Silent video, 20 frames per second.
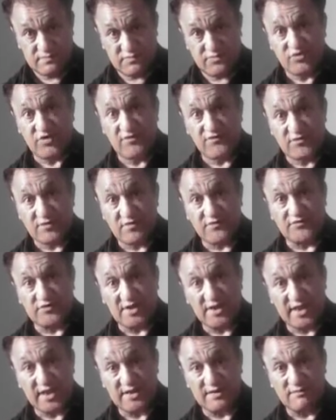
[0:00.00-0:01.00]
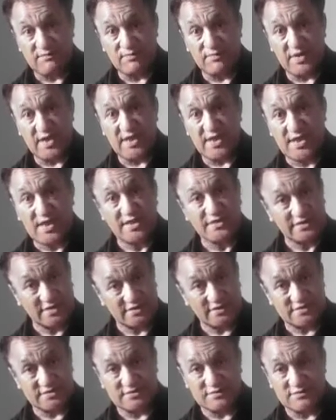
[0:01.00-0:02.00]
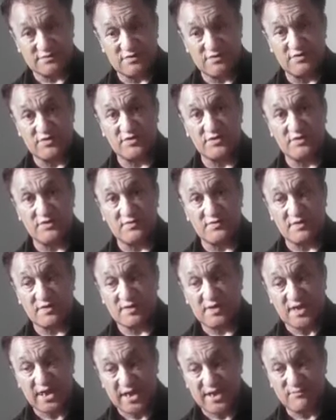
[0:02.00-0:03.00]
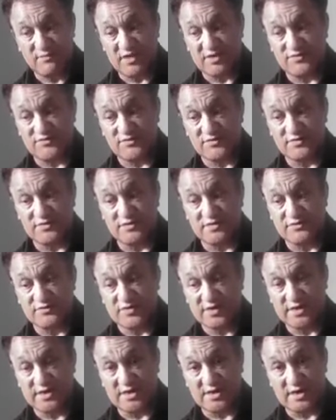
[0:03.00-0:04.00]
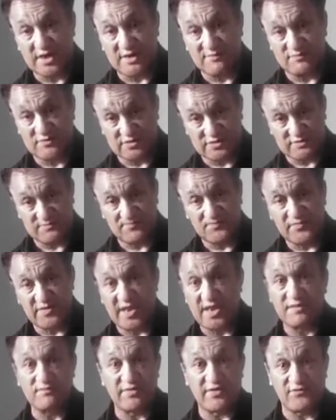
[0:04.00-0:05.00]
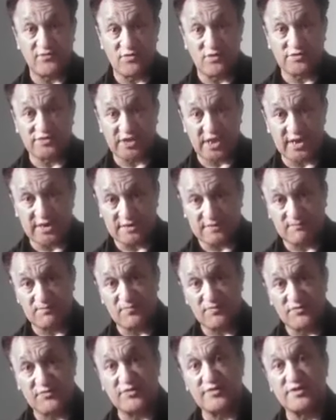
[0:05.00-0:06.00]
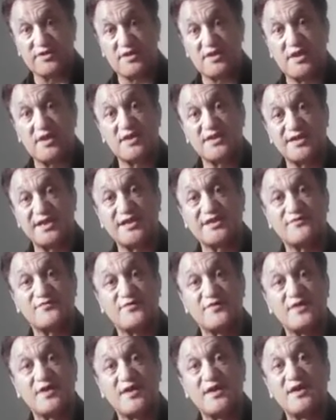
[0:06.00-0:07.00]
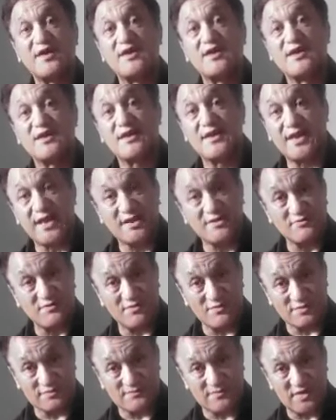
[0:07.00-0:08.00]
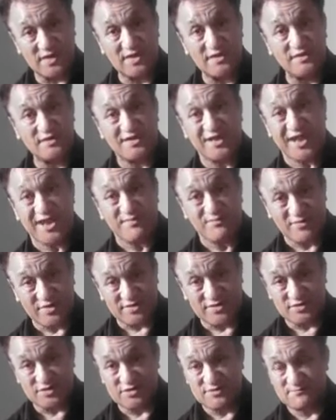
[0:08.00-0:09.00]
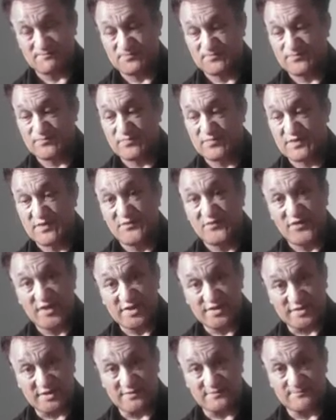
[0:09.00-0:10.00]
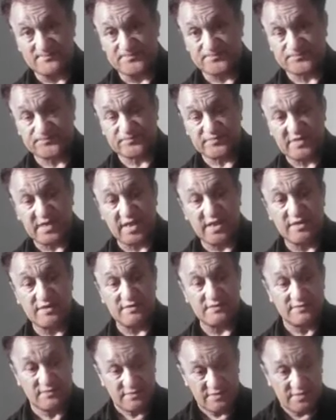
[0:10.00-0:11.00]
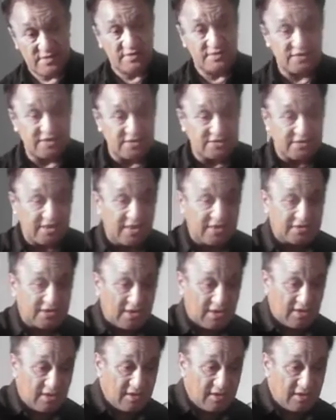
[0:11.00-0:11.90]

driven off the land by others who are claiming through the treaty claims and before that through the Native Land Court in Cambridge, Fenton, and these other